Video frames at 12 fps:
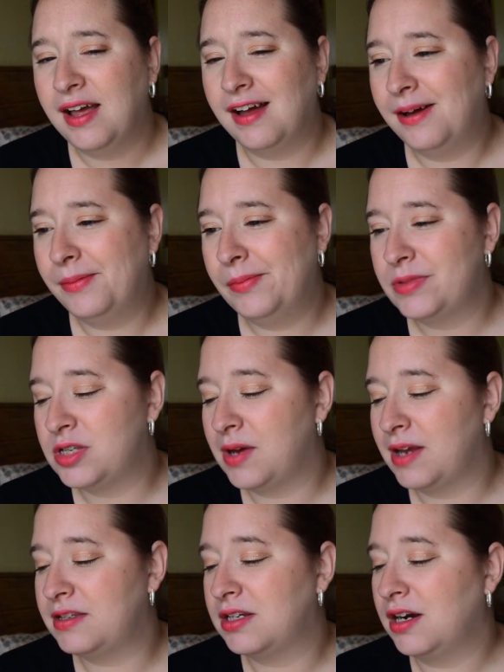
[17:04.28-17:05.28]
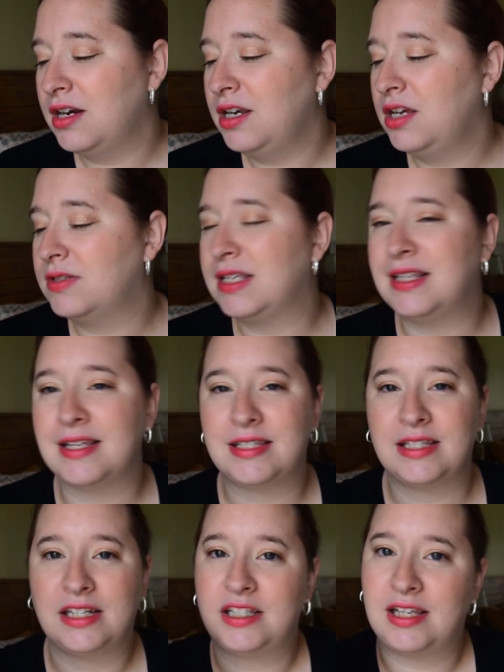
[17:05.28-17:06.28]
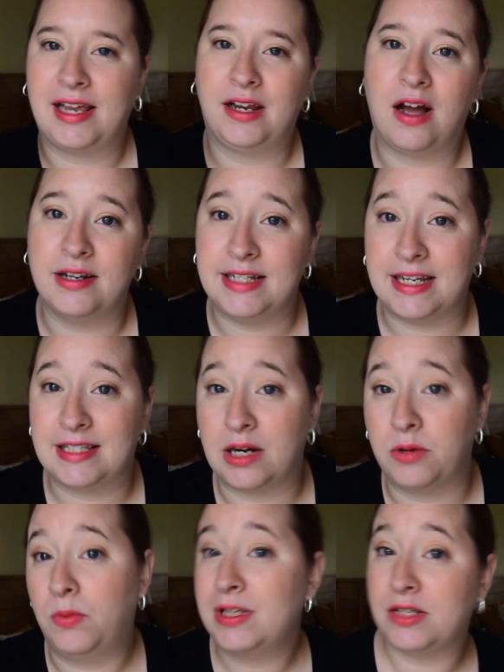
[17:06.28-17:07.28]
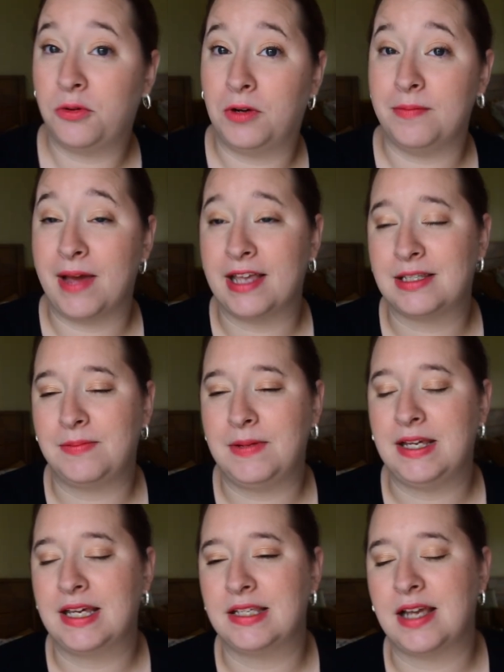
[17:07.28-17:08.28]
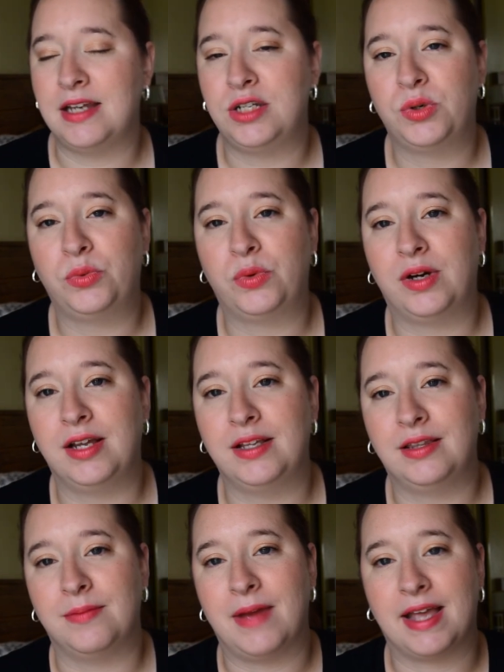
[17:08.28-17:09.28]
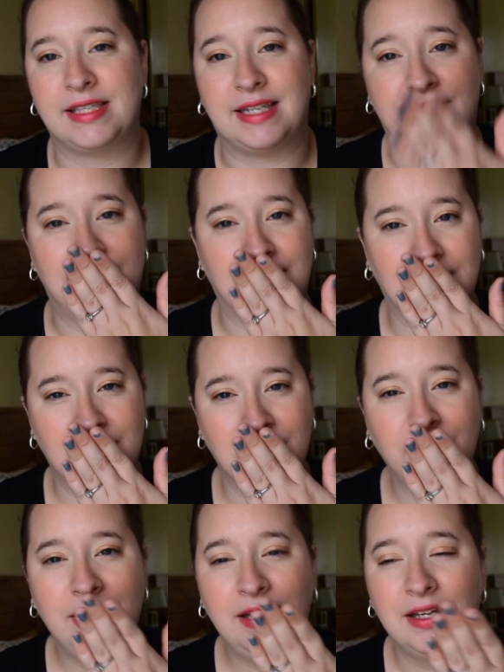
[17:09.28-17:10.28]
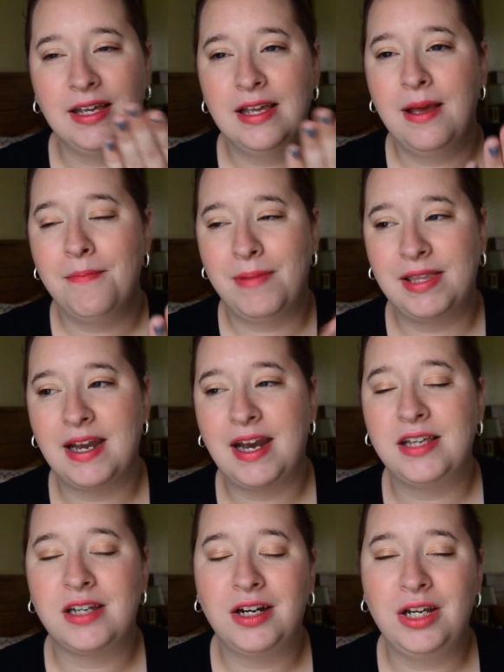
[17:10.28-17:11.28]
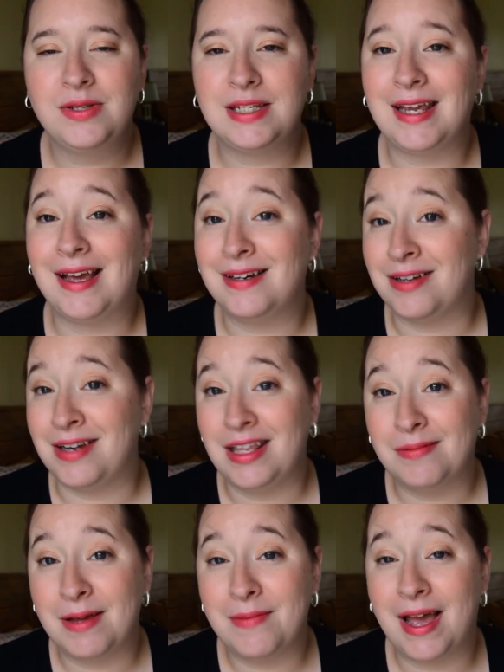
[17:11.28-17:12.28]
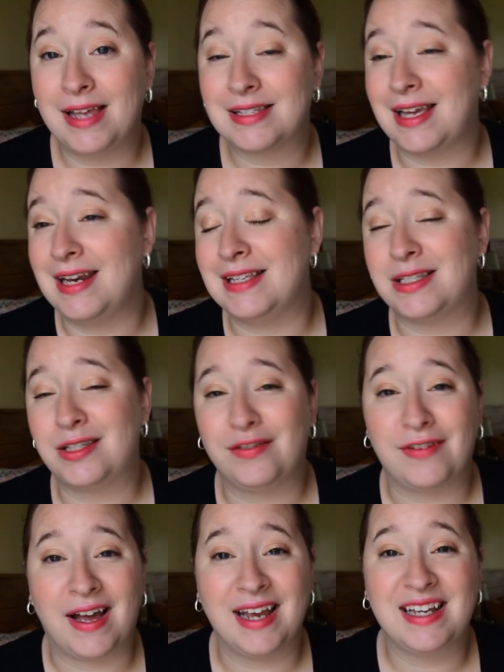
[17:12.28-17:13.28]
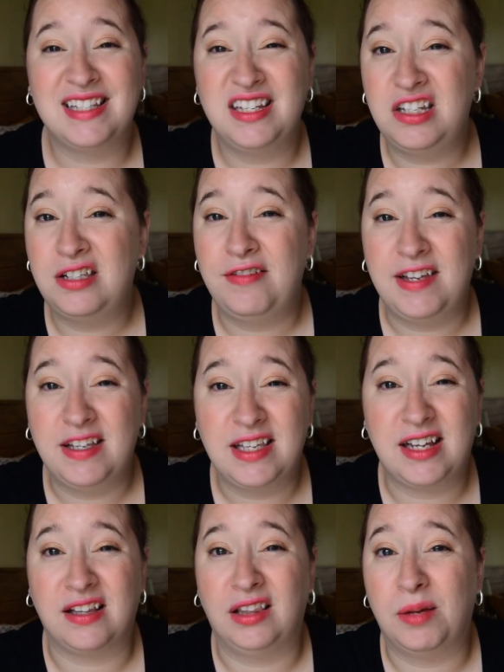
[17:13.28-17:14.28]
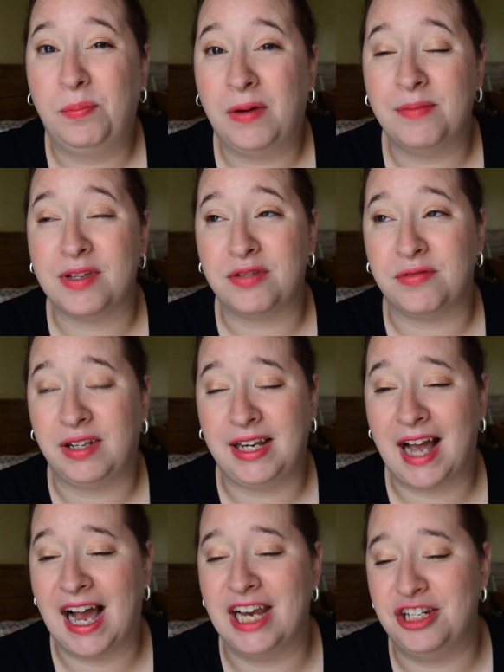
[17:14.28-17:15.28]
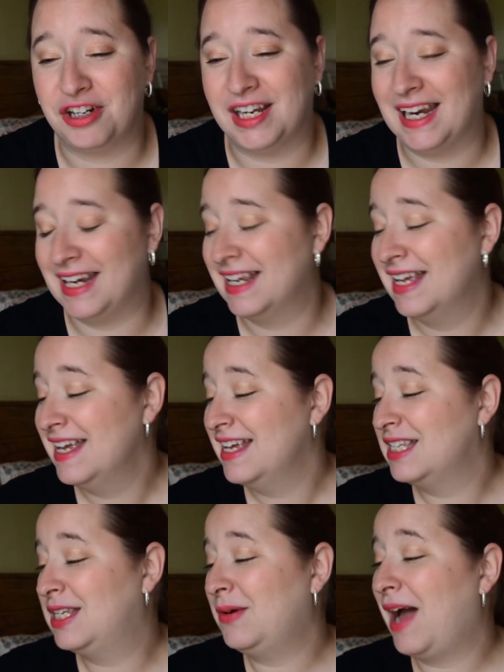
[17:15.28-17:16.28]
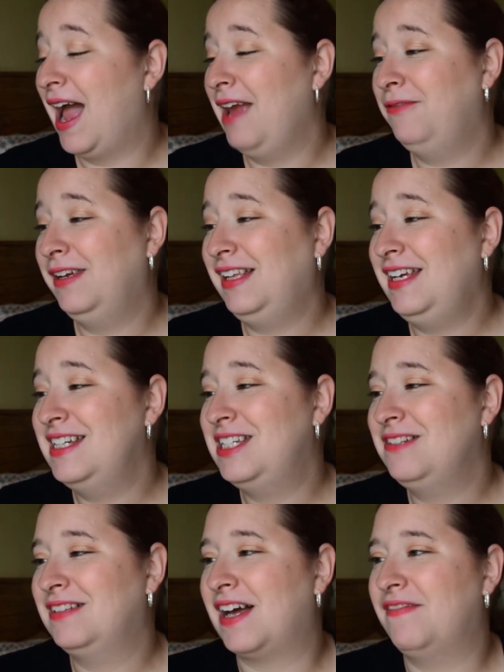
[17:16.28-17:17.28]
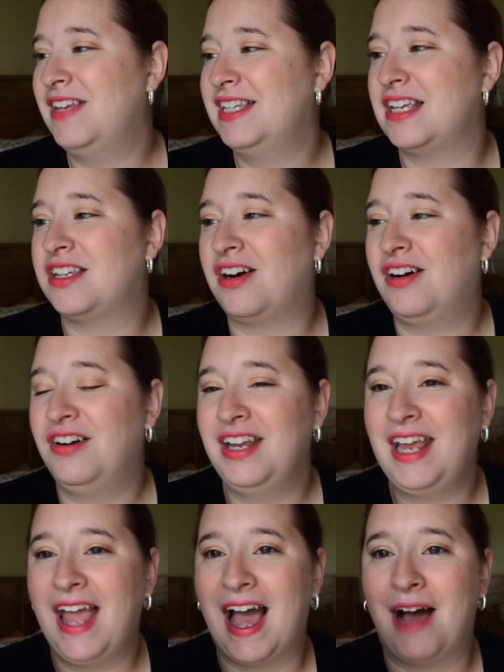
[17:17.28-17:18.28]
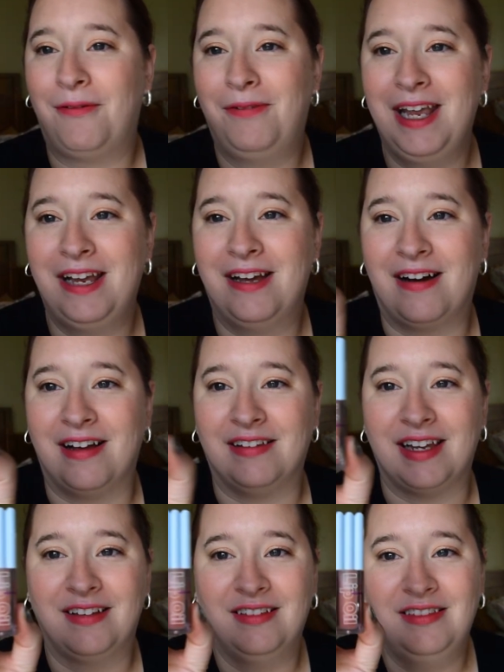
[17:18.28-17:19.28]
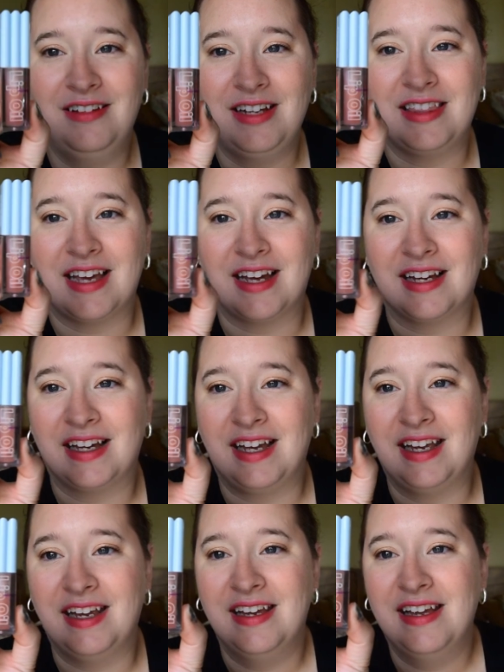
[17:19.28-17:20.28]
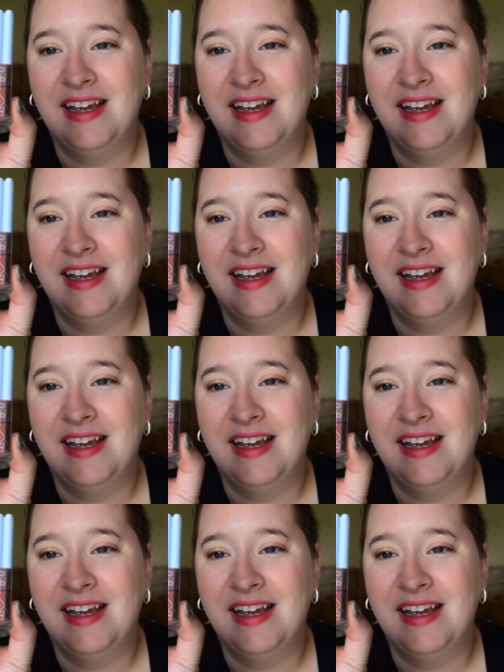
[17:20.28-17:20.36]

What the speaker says: So I started using this just like on days that I wasn't wearing a mask because I don't want the mask to stick to it. But then I started using it underneath my mask and it's fine because it just feels like a lip balm that's really hydrating. So I really do love this. It's already halfway gone. Like, look at that guy.